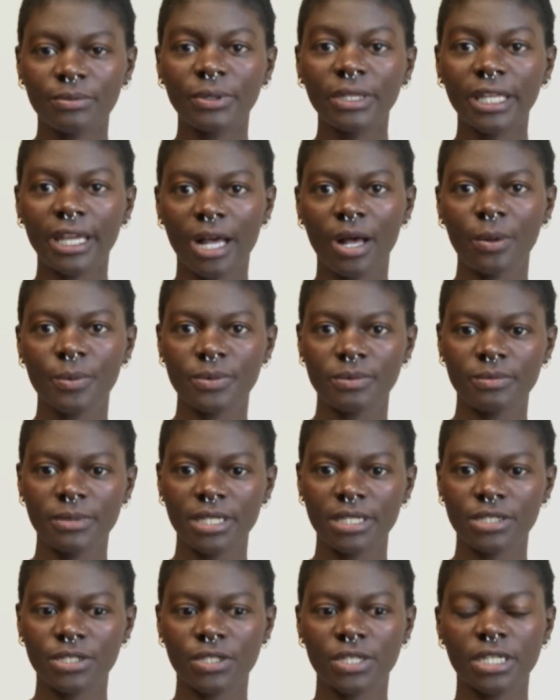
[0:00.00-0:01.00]
really helps
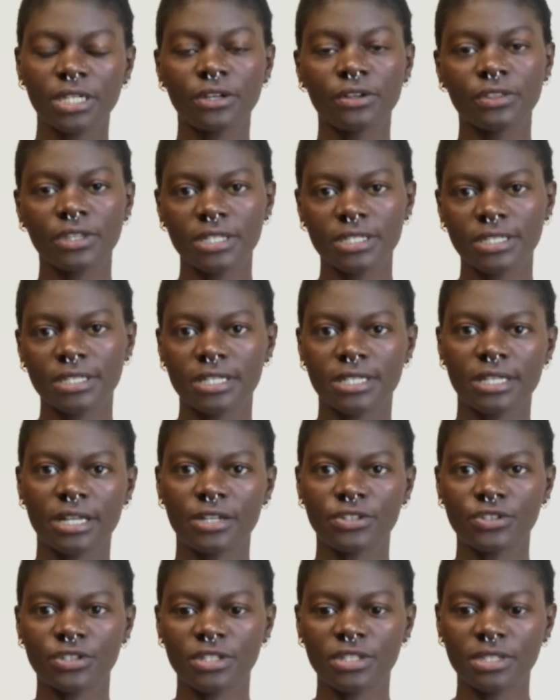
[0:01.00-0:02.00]
me to hear these
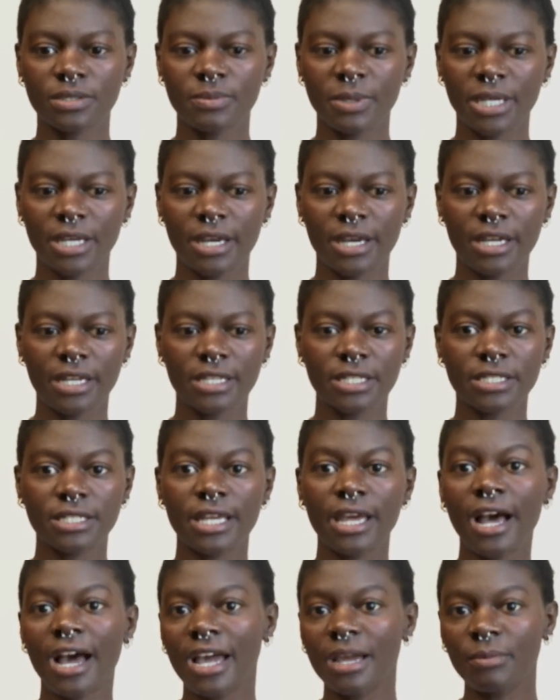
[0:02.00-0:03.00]
discussions because
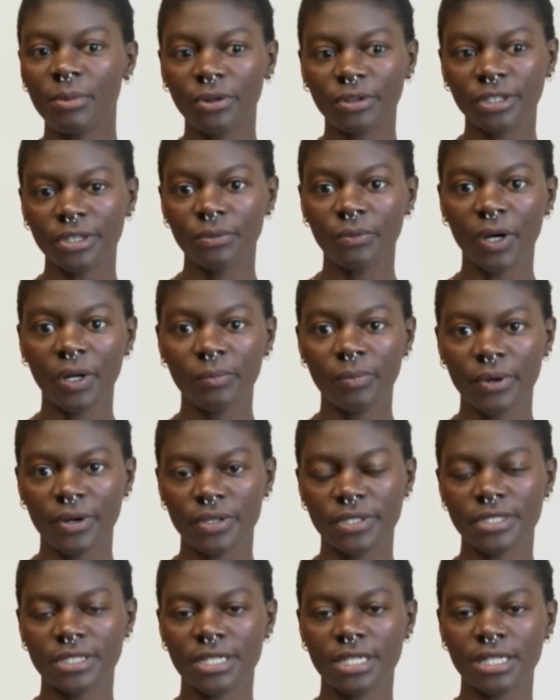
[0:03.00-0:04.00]
I'm only one
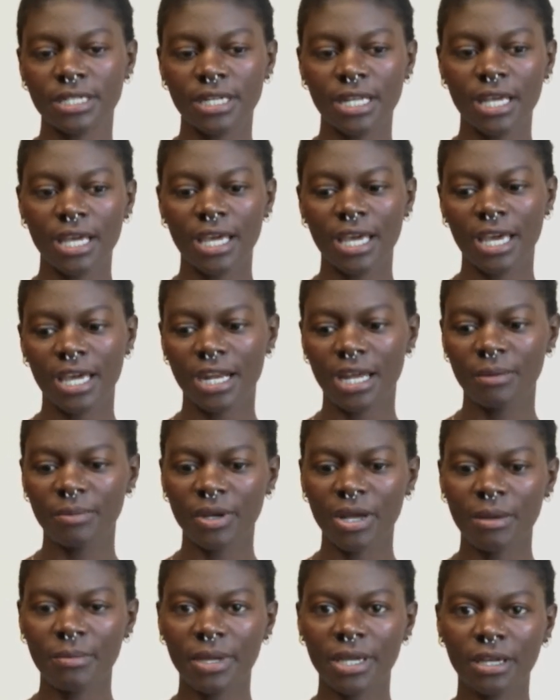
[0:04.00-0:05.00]
person and I'm
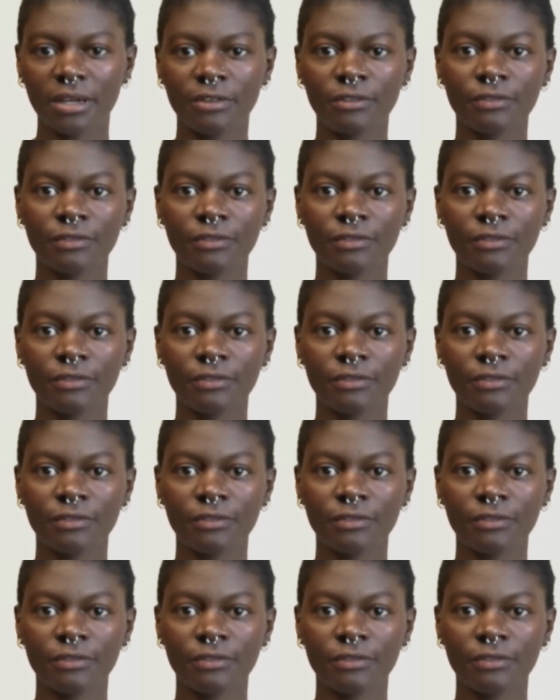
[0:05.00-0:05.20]
coming